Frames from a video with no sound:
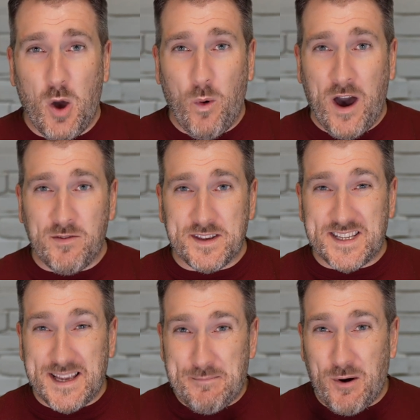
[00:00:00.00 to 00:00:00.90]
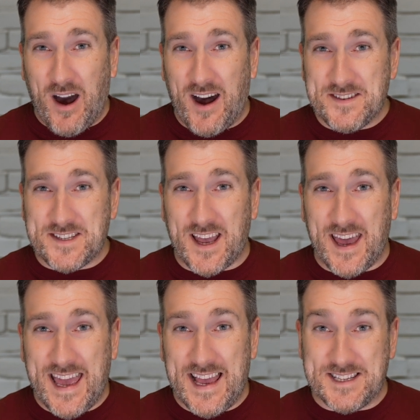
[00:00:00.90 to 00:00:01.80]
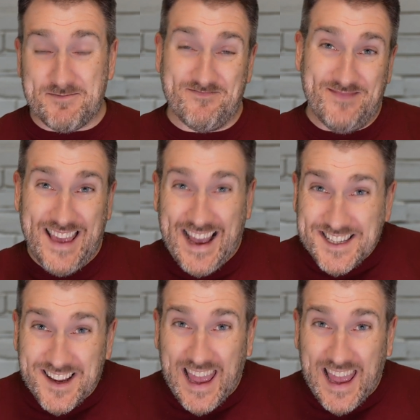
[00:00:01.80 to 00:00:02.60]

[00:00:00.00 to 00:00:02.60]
Well, the simple answer is yes, I